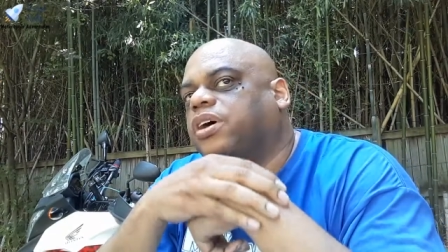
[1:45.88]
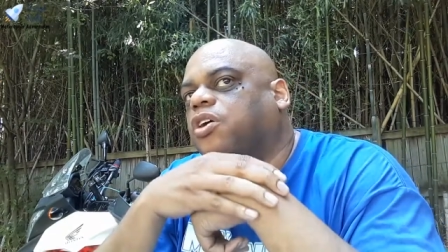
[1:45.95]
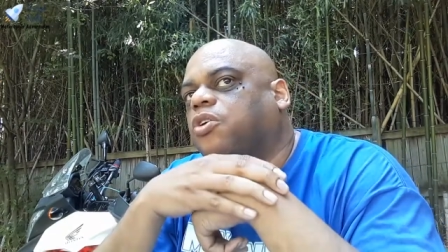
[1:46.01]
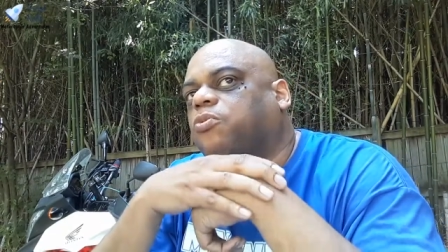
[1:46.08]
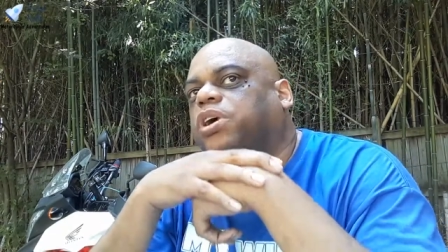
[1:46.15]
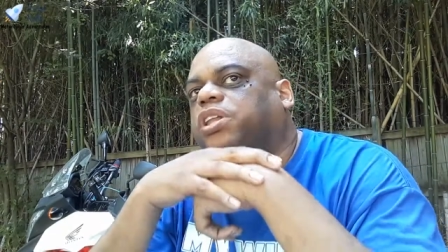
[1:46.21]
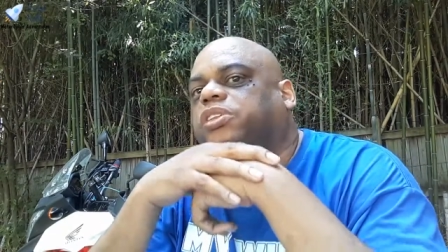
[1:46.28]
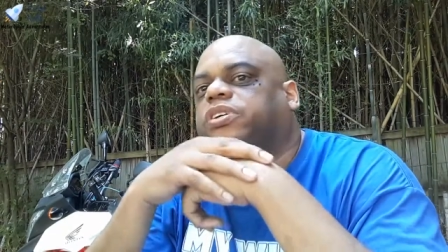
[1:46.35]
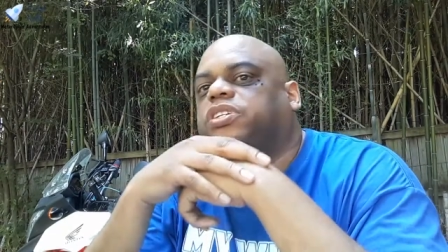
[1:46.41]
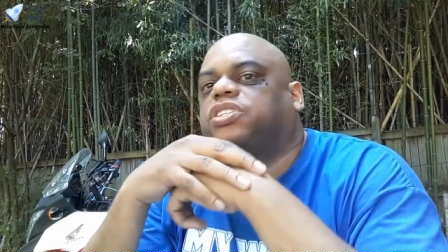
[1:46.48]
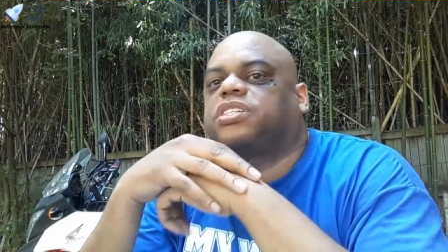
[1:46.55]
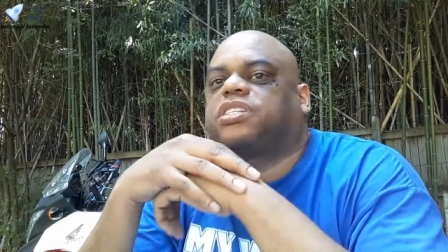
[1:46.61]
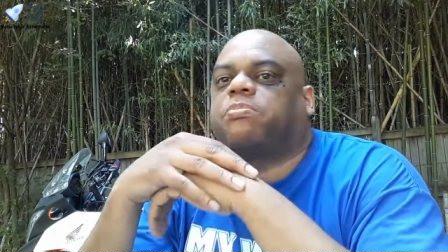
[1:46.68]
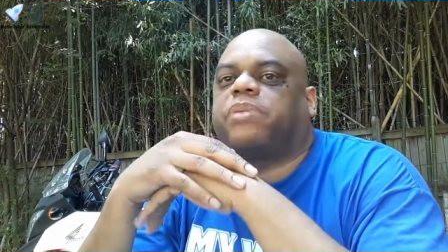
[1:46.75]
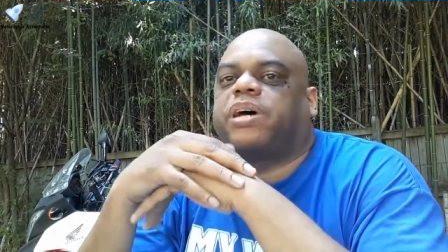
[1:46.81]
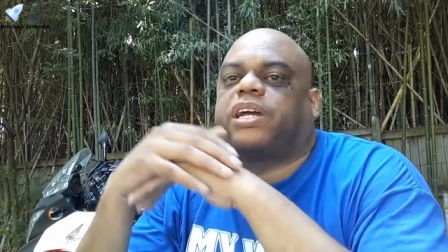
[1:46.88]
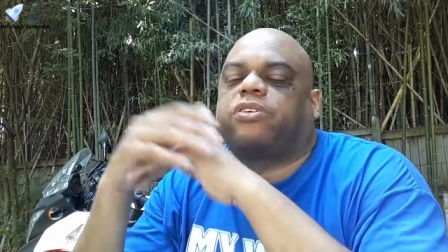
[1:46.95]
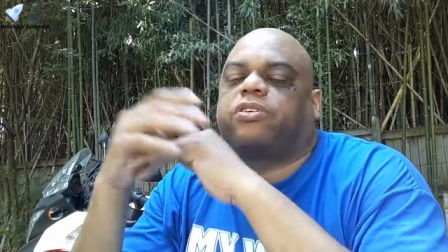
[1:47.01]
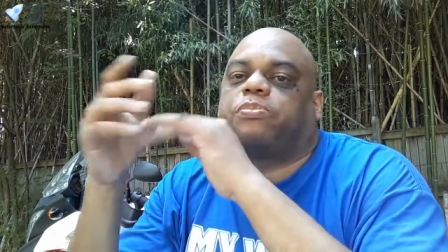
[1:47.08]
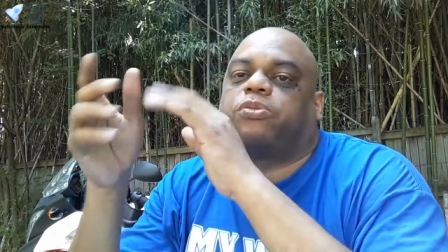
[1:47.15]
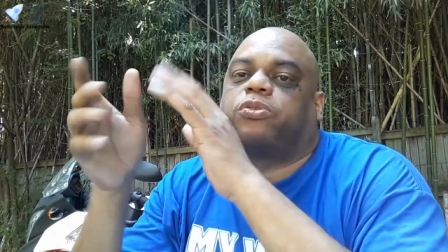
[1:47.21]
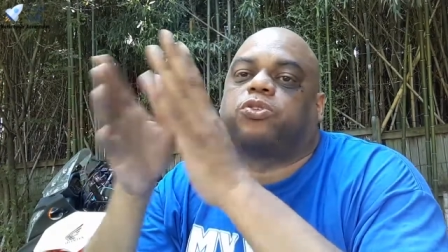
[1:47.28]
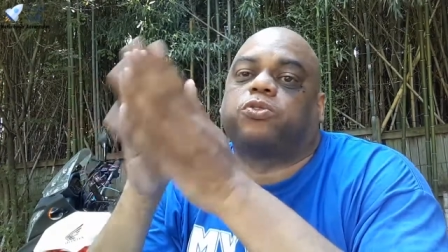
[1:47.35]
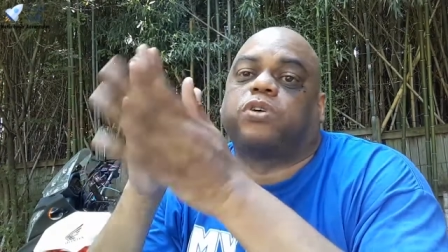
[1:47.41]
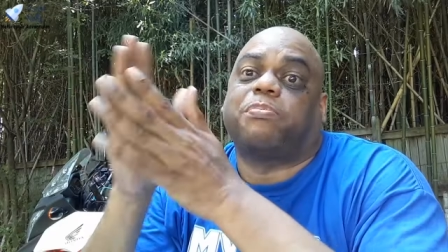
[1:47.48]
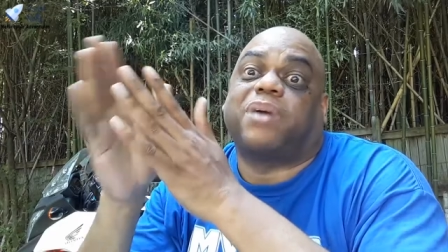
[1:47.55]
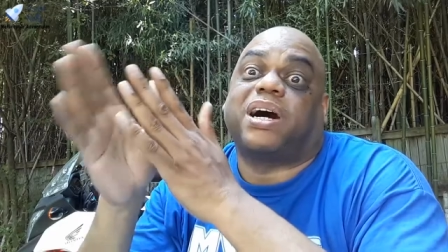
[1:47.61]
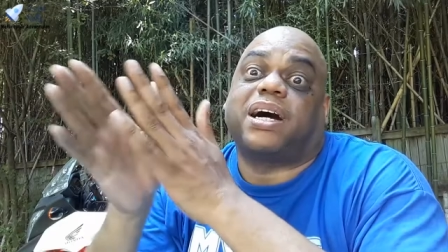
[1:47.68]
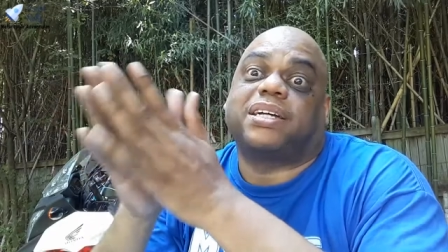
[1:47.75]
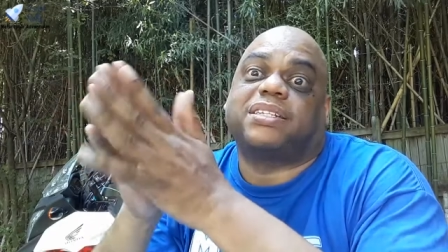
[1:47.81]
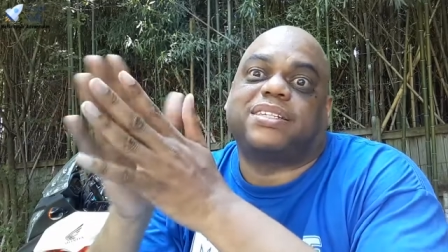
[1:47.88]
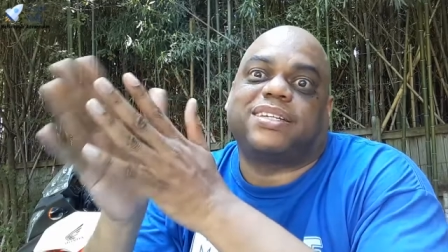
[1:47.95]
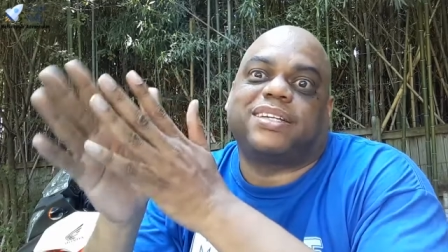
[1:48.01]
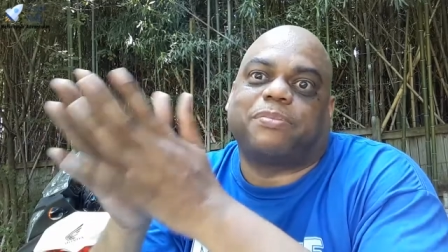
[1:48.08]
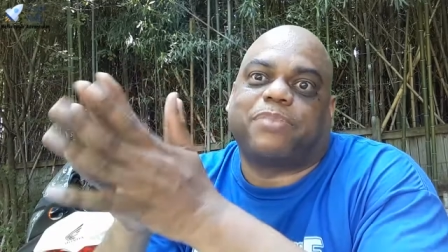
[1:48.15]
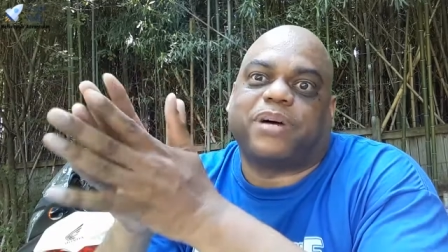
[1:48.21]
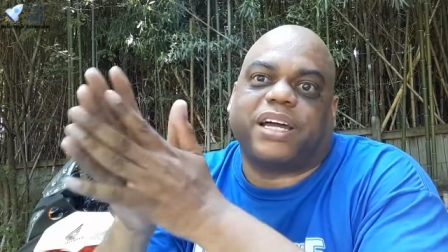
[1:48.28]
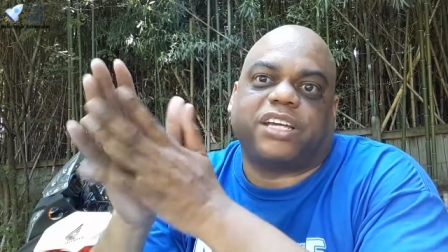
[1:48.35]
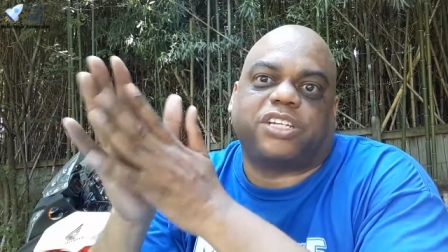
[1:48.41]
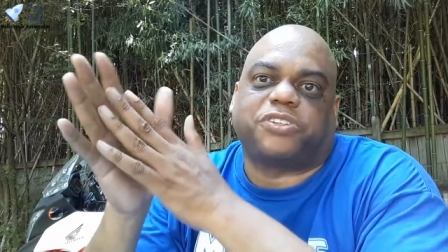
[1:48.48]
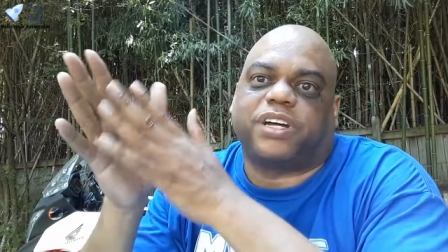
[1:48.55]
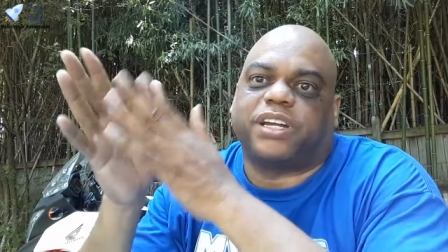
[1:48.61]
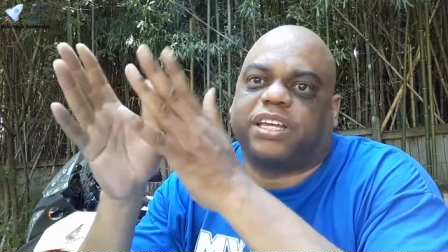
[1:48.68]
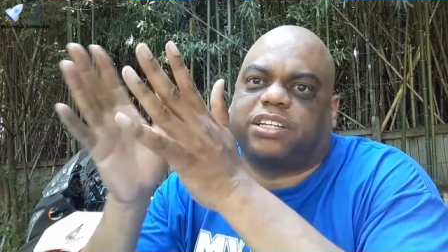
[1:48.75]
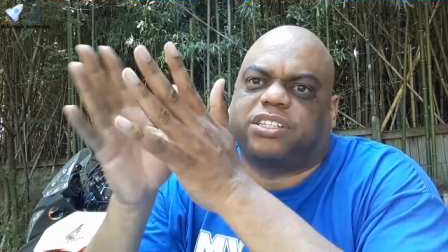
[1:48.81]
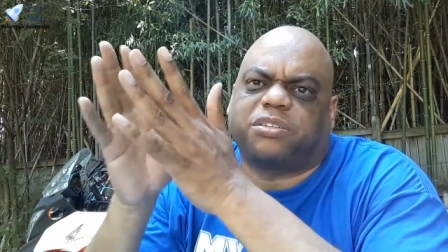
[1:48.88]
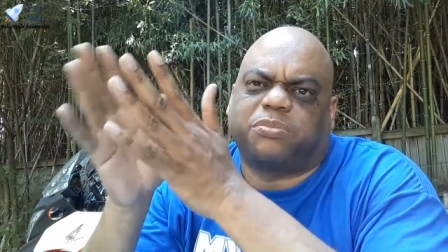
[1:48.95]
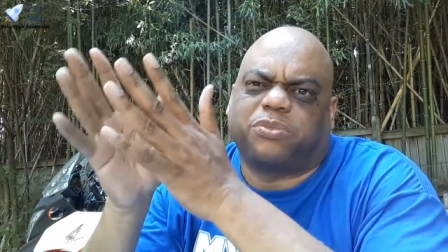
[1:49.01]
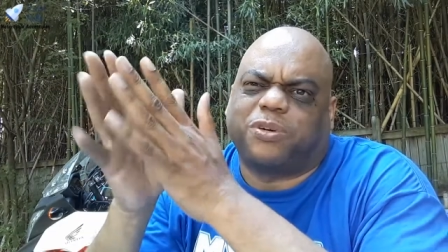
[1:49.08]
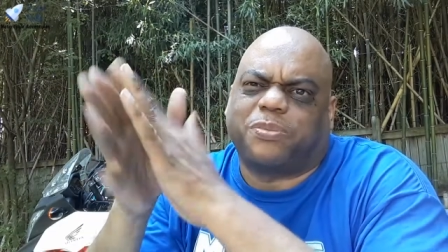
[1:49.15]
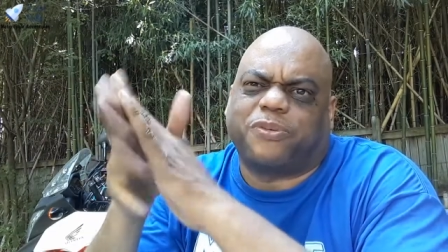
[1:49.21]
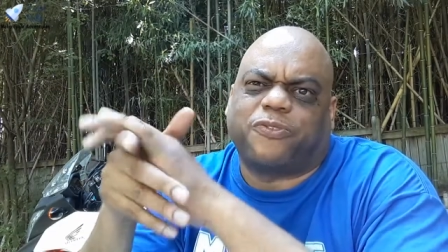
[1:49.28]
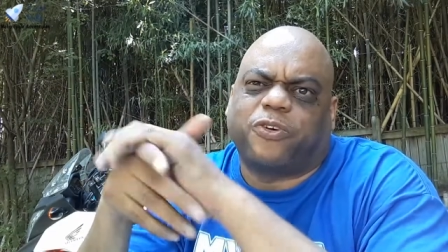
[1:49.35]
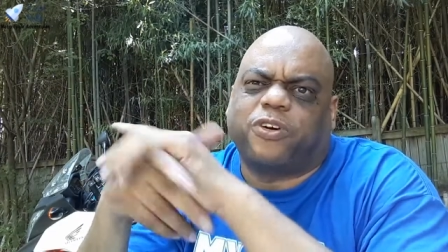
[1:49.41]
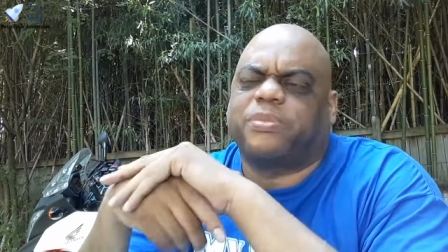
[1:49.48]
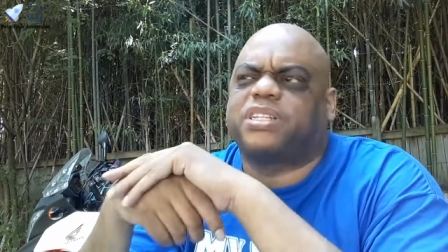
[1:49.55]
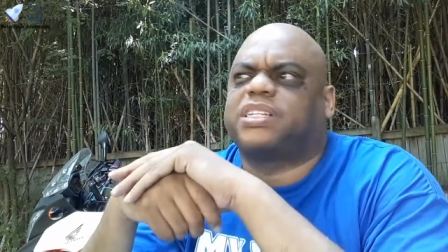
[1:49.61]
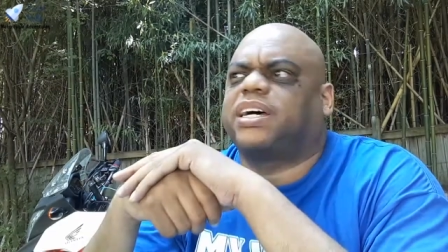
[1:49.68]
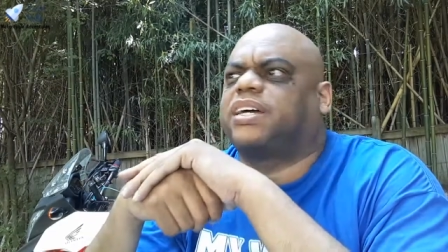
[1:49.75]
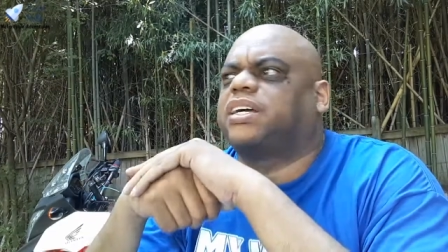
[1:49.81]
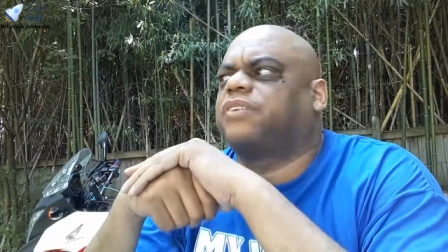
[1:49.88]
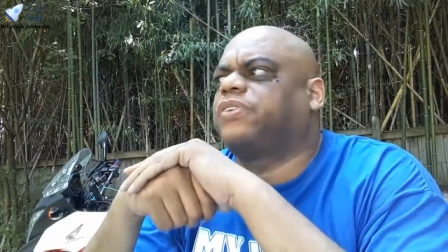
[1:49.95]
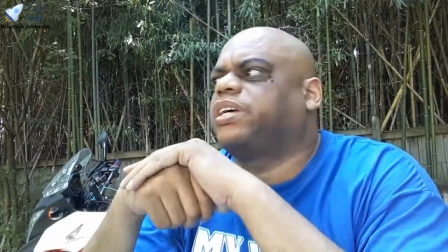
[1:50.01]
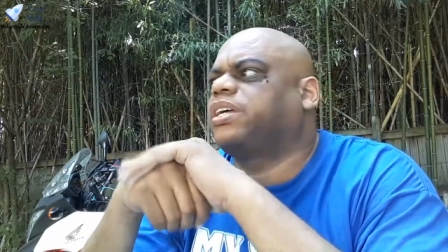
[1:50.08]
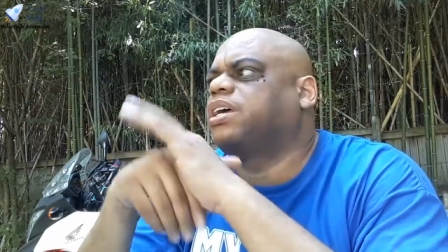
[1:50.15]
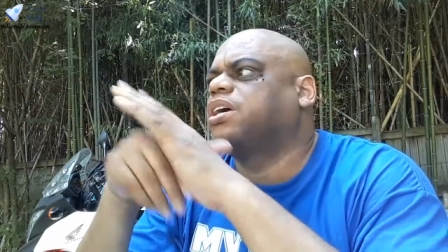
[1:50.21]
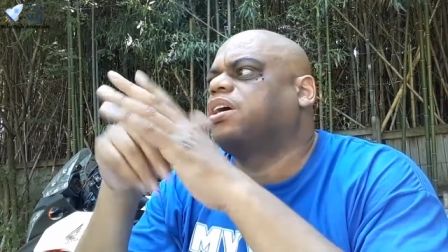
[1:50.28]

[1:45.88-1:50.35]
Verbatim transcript: whether it's just a matter of doing mods to your bike trying to get some more performance out of it